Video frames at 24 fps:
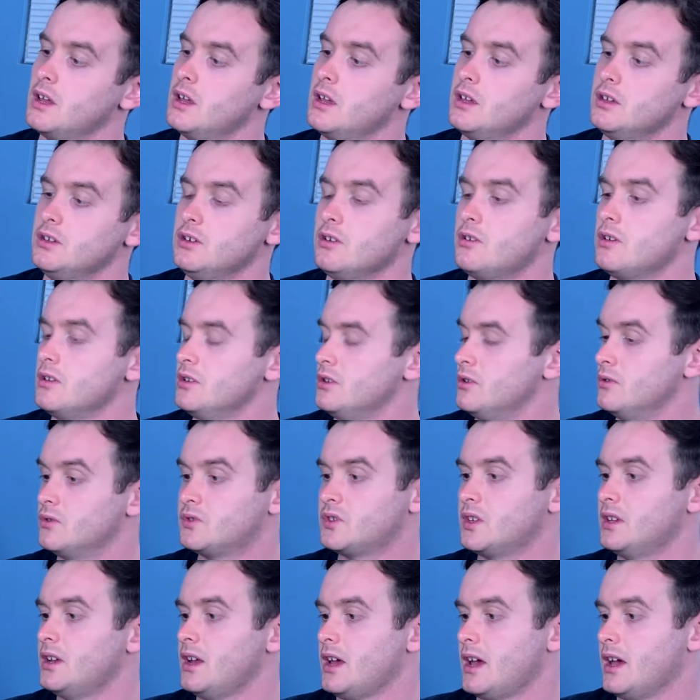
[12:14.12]
You can use
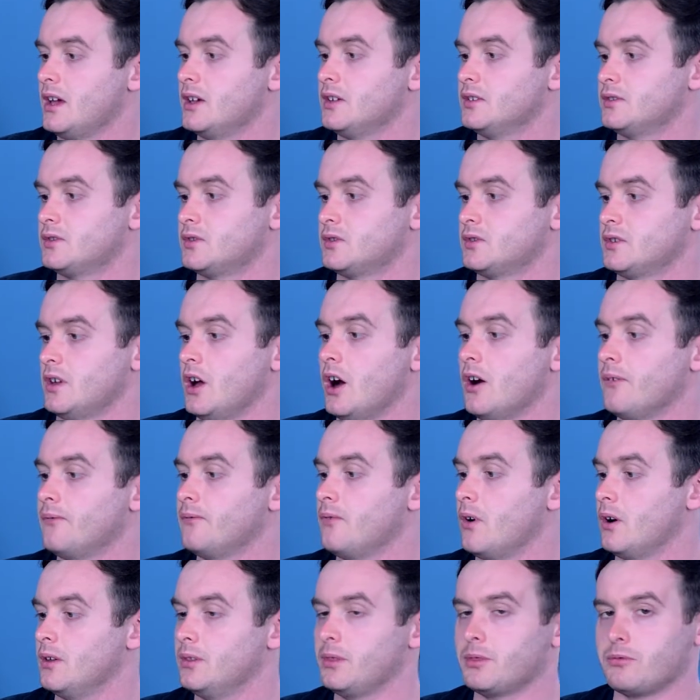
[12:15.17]
it as a
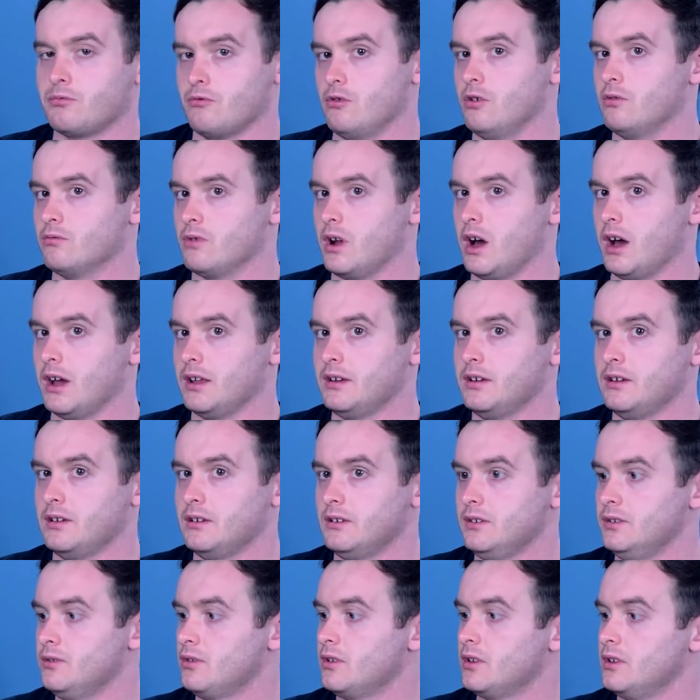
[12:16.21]
fun thrill ride.
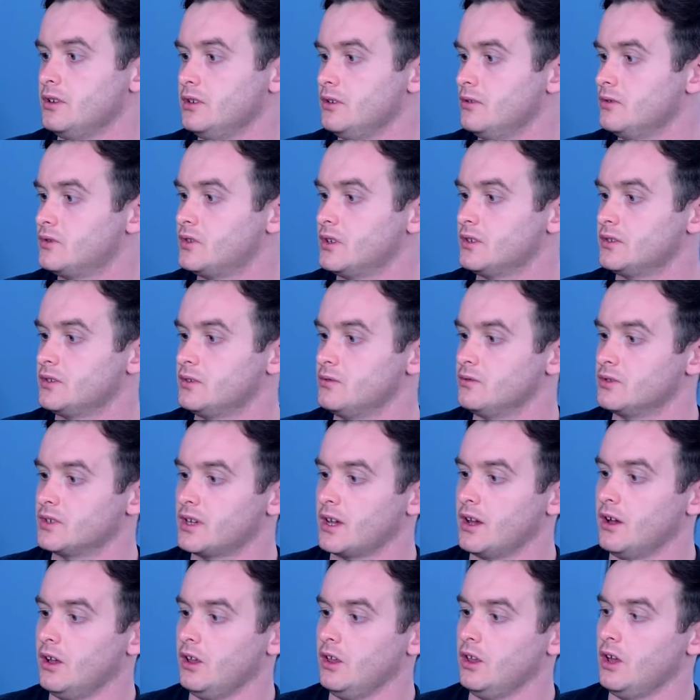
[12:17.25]
You can use it to
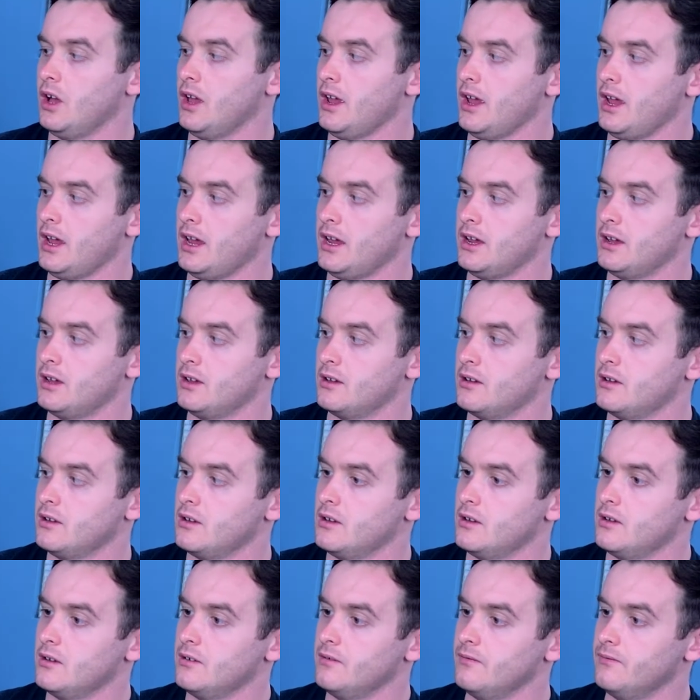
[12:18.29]
tell a
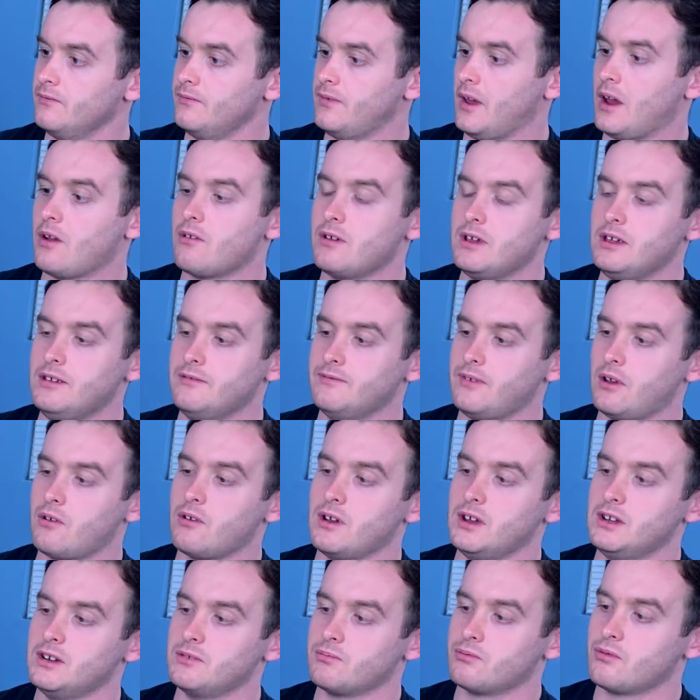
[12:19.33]
very,
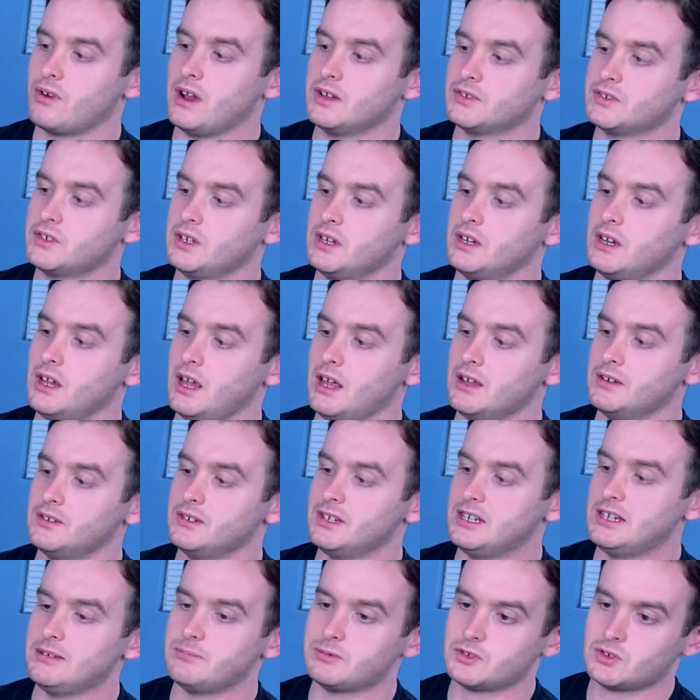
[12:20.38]
very depressing and
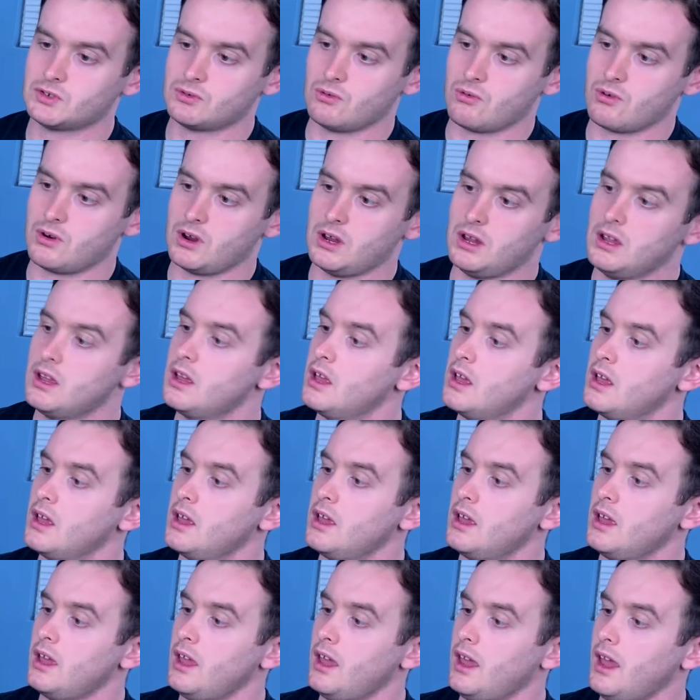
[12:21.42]
deep story.
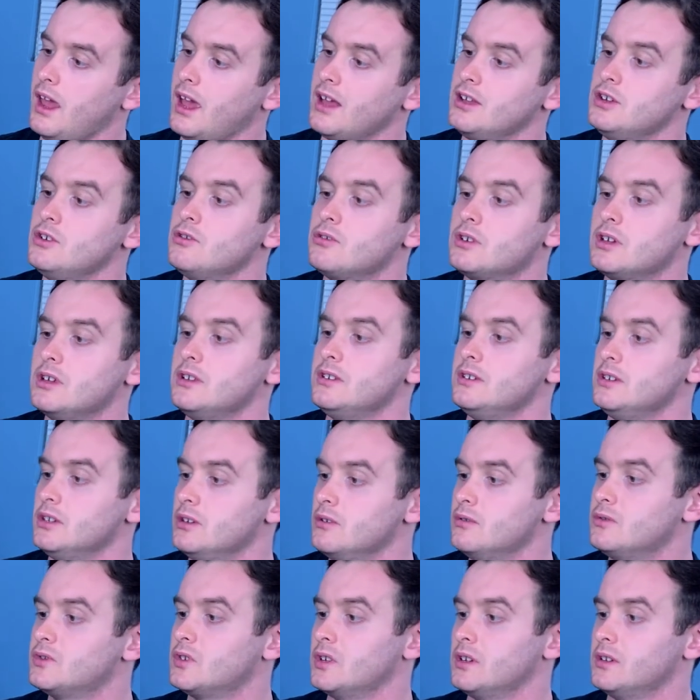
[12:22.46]
And you can
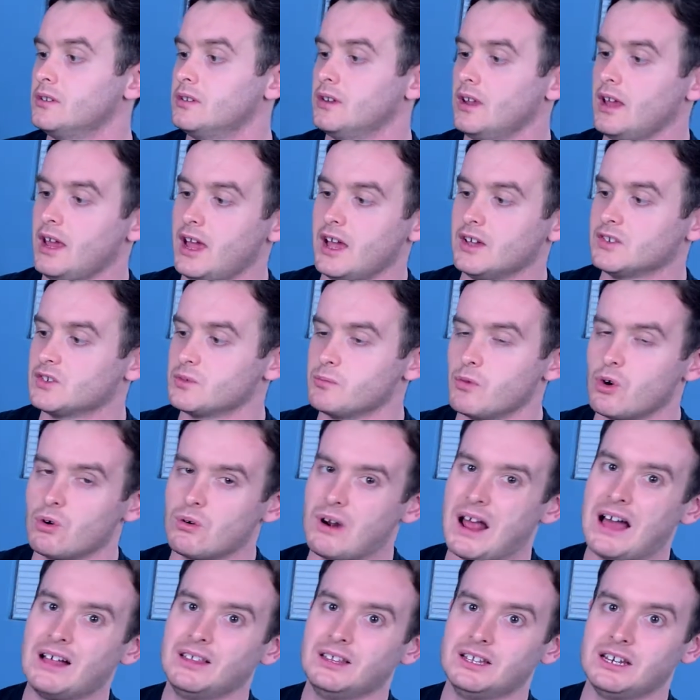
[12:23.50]
use it as a
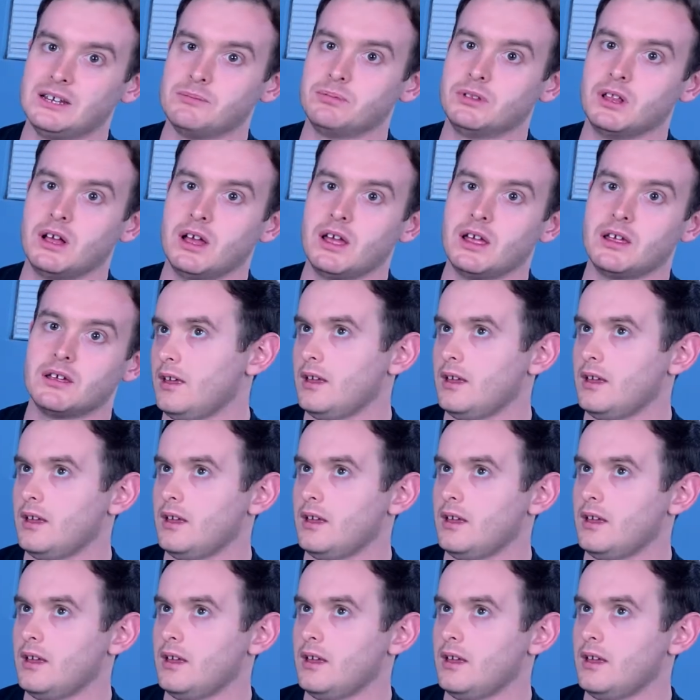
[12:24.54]
morality play.